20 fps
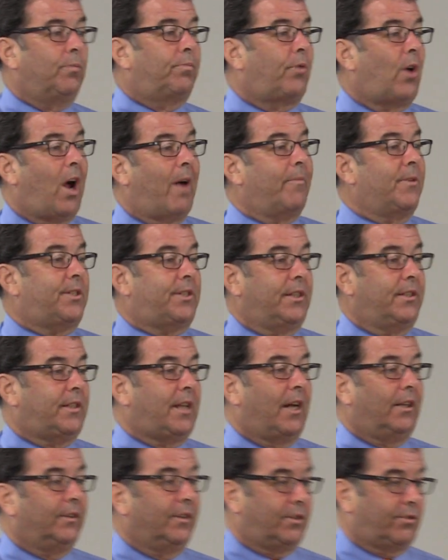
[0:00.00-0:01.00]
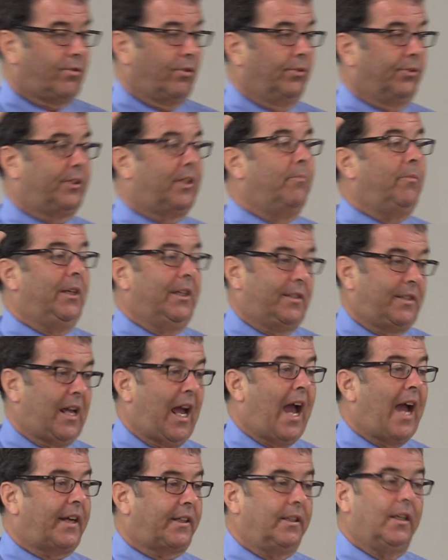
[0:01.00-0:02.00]
promise to tell the truth can be
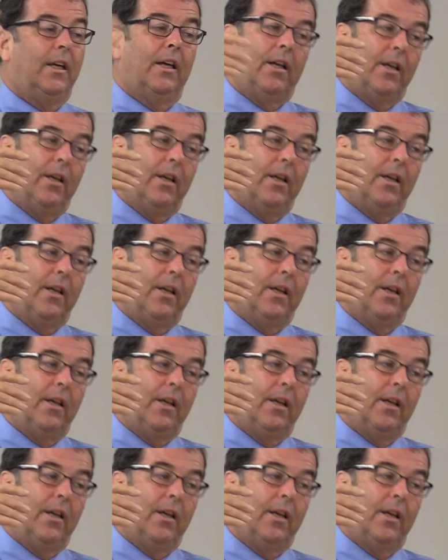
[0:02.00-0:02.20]
attacked.